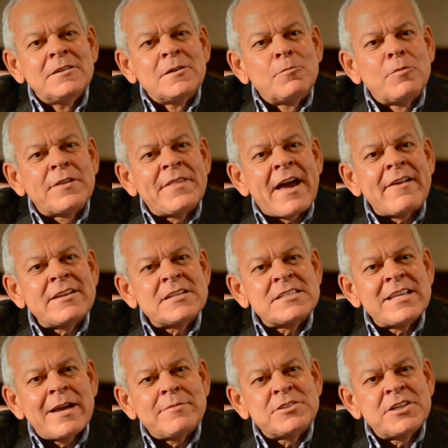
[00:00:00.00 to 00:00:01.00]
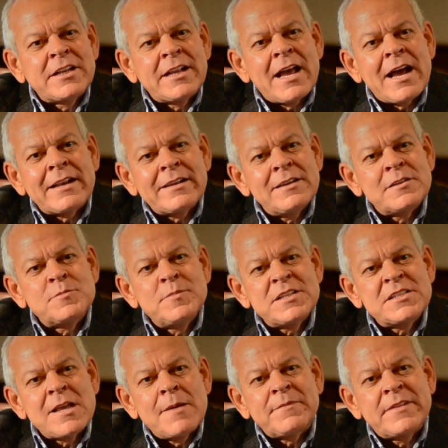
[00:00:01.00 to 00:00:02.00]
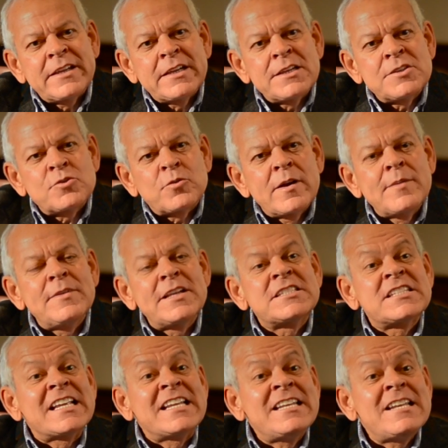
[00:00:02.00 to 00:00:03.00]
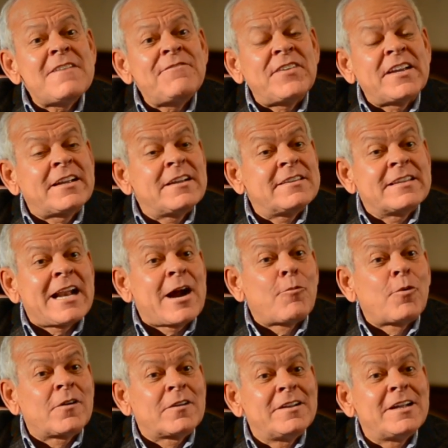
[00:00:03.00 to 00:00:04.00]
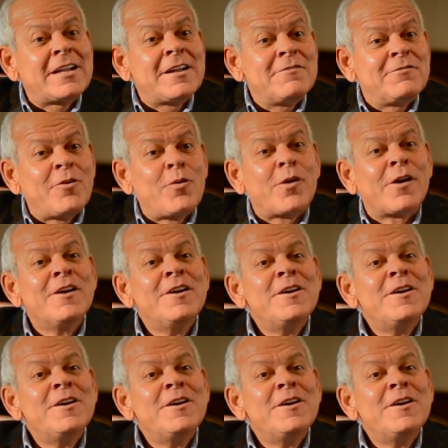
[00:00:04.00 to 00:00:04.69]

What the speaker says: without exception, God gives me something extremely significant that I weren't looking for